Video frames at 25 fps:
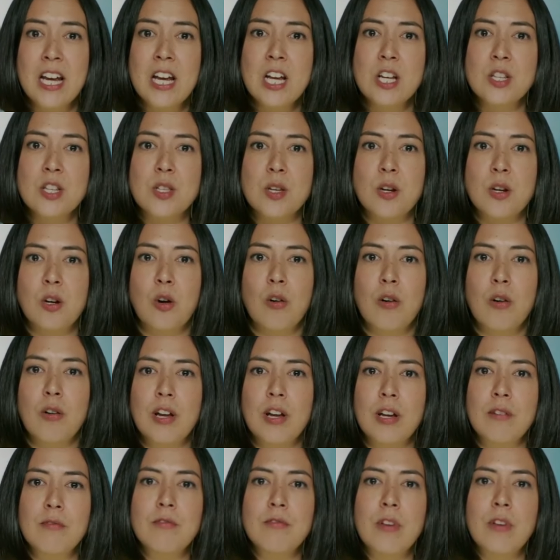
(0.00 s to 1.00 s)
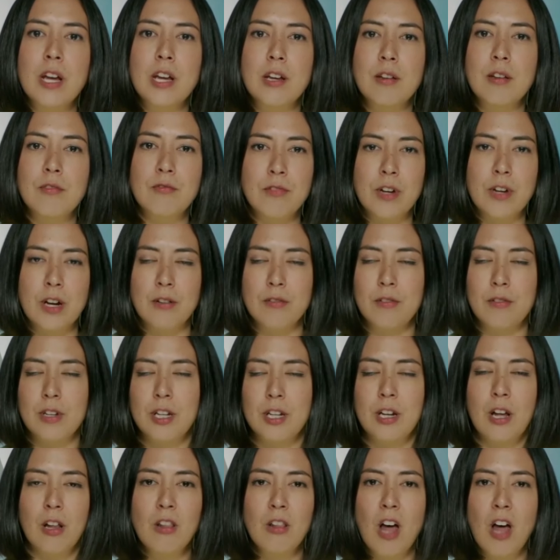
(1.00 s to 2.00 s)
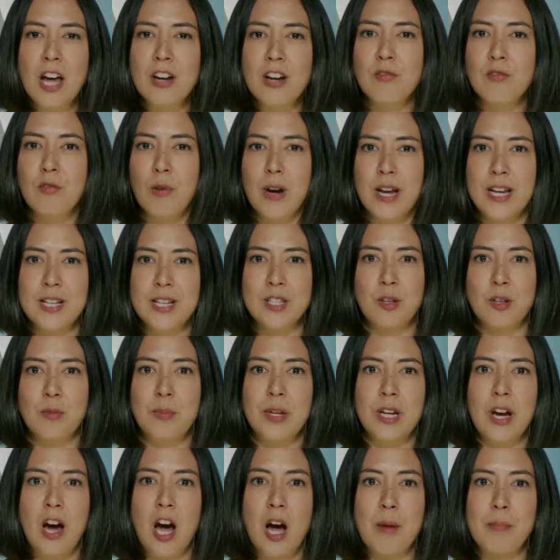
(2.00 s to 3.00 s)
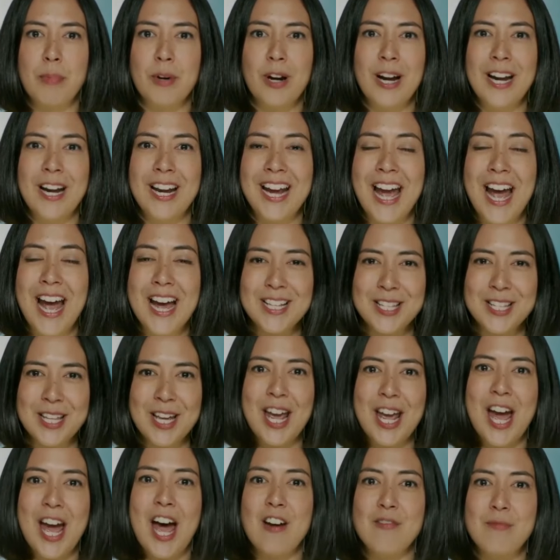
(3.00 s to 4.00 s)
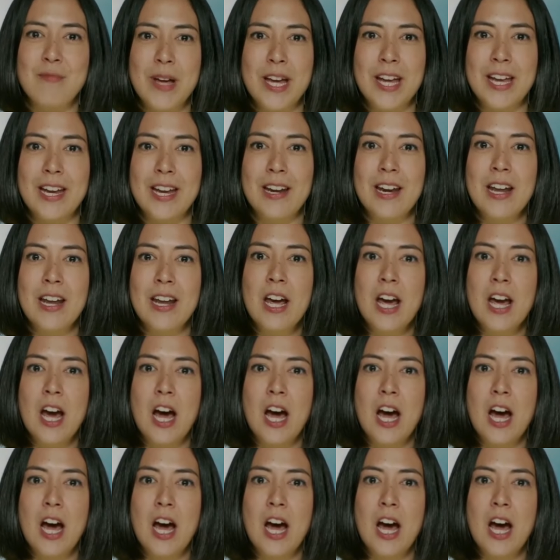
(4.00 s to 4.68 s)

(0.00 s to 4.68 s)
So in a lot of ways, they'll be operating as they have been,